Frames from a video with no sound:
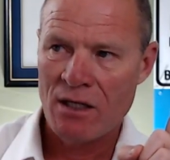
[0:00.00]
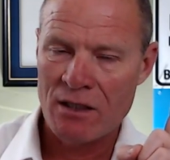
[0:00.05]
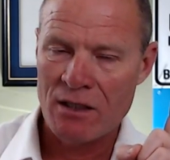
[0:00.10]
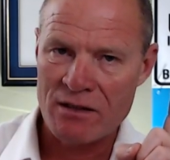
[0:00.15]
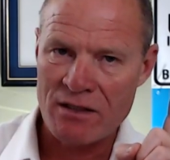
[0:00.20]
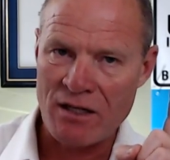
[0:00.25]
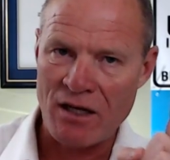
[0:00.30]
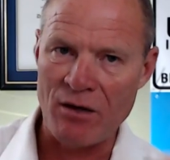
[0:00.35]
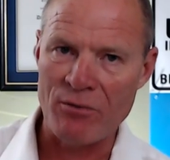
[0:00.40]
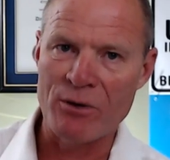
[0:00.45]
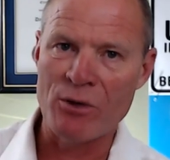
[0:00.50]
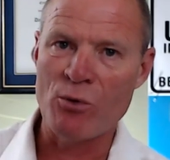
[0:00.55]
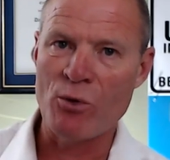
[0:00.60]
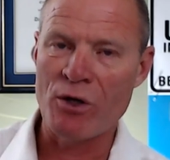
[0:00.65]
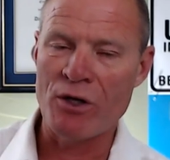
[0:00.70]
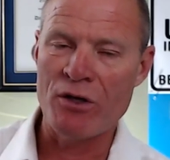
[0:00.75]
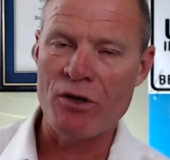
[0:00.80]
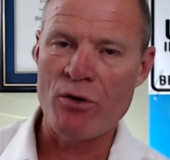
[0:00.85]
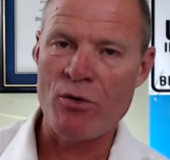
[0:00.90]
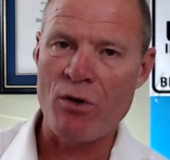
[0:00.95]
Tell me where
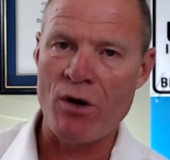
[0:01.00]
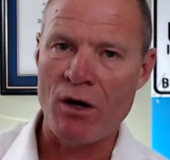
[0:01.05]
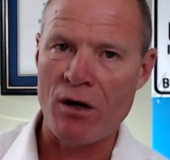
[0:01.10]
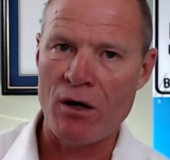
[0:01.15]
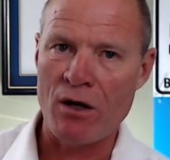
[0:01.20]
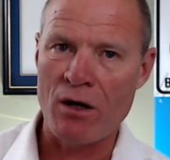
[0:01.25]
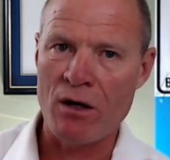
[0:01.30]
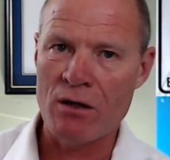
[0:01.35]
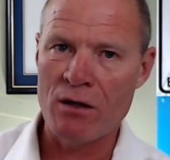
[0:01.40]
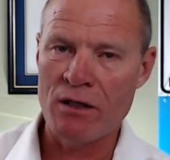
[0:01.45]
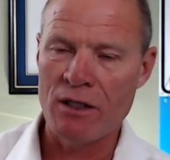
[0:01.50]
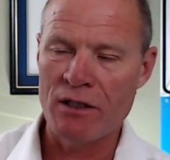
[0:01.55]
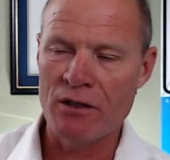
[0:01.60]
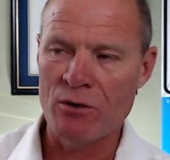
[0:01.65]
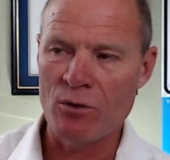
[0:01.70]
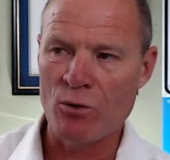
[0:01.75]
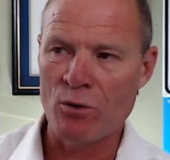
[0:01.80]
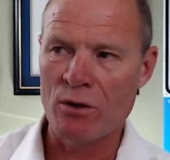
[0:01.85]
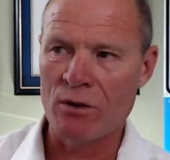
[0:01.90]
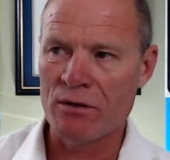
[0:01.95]
you are in the
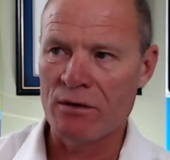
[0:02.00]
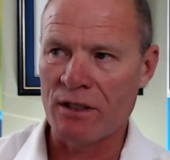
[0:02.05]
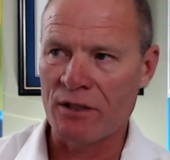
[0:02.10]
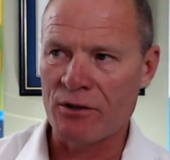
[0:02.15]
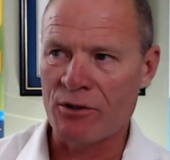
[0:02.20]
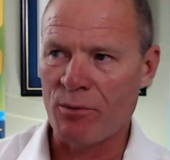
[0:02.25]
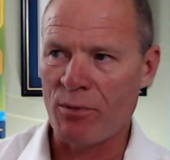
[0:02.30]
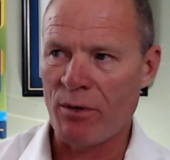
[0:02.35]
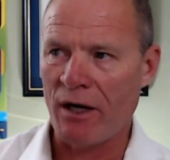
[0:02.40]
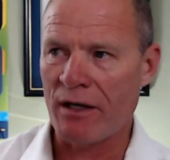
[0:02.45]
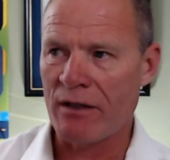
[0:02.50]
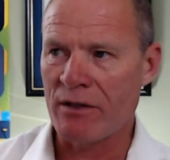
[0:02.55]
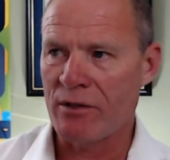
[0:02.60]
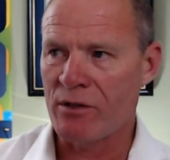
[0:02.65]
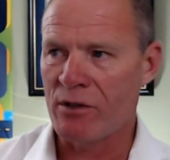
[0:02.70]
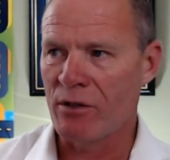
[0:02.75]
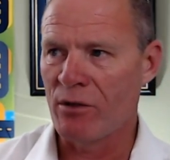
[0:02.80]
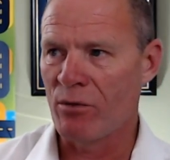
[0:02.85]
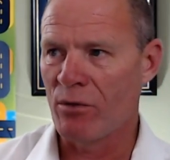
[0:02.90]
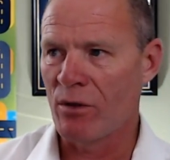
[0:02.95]
world that you're
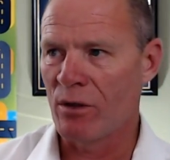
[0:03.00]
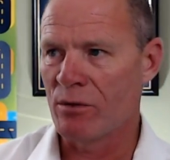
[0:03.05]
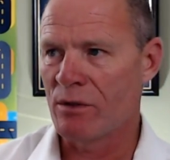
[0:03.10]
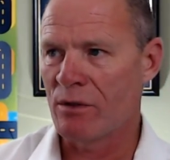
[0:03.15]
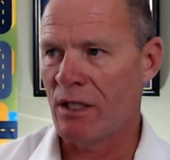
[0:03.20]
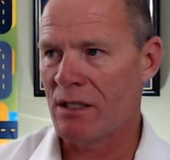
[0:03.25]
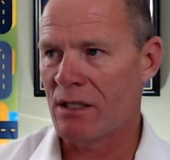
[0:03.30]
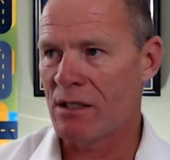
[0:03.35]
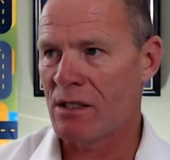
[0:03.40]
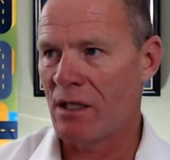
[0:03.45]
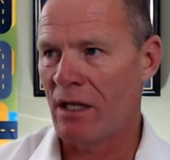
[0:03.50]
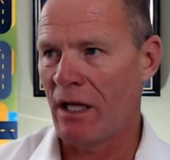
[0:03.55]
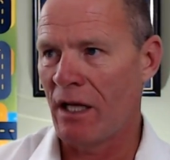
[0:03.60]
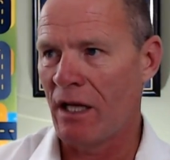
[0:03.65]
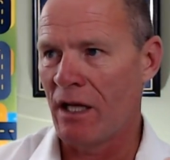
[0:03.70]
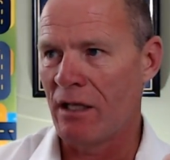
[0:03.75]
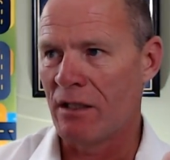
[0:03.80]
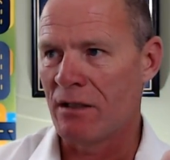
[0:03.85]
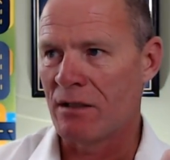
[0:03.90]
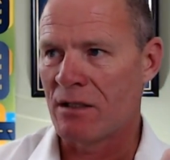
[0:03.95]
practicing your road test,
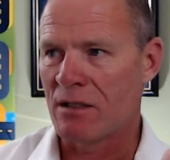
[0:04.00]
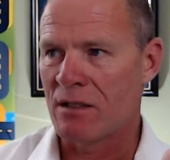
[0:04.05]
and